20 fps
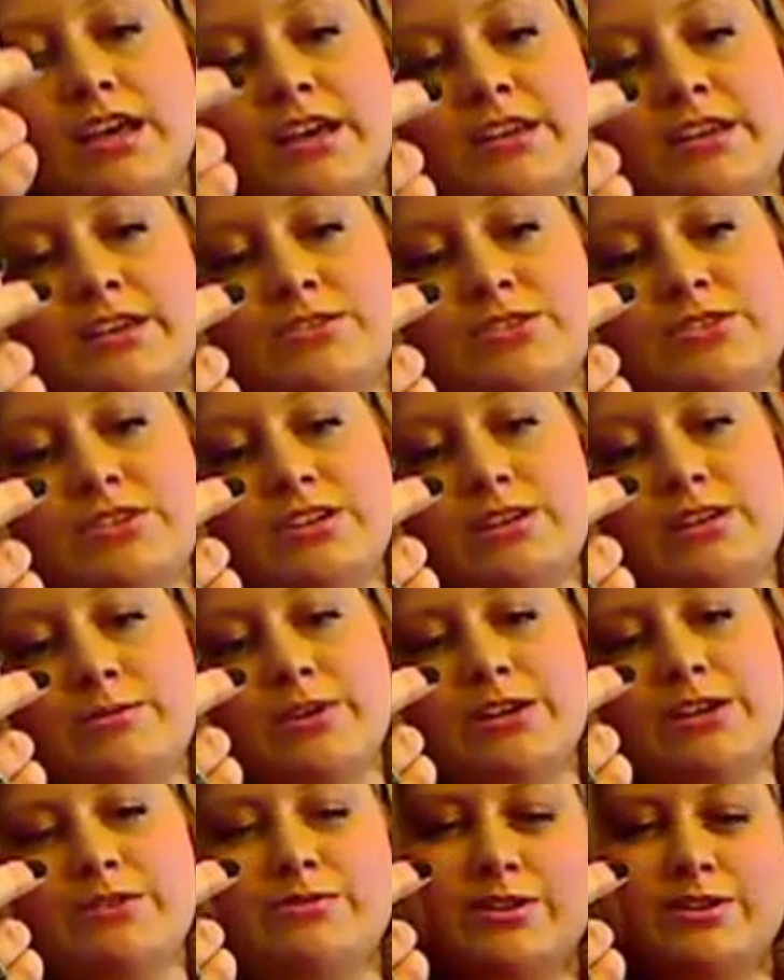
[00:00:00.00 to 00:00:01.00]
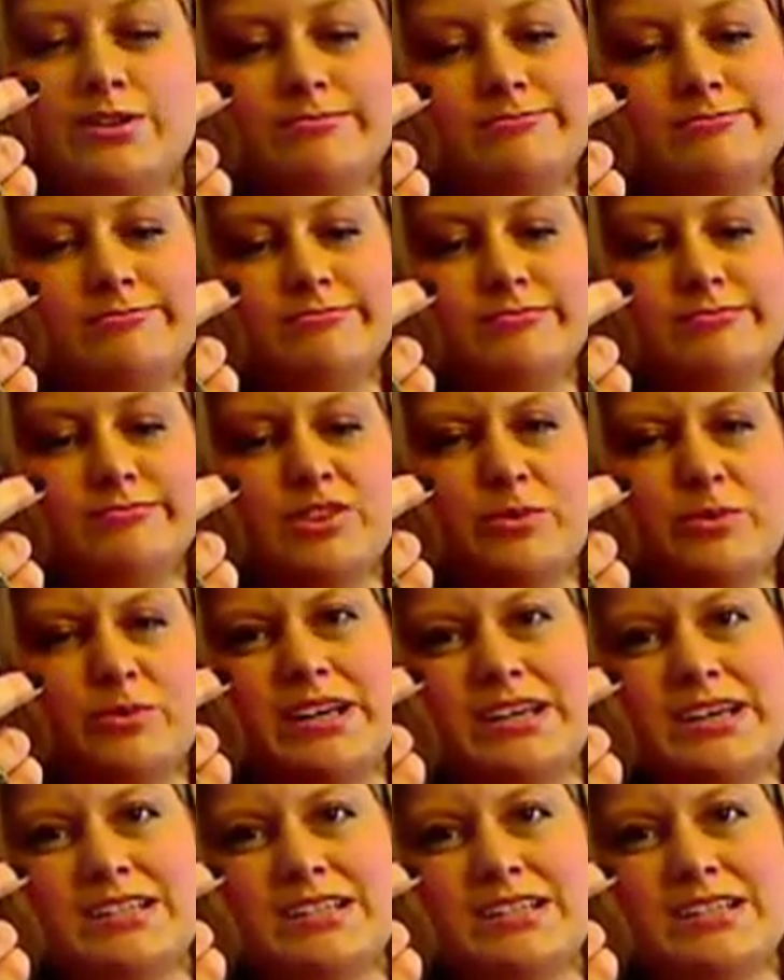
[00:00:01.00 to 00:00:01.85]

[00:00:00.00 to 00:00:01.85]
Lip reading: Usually anywhere from 3 to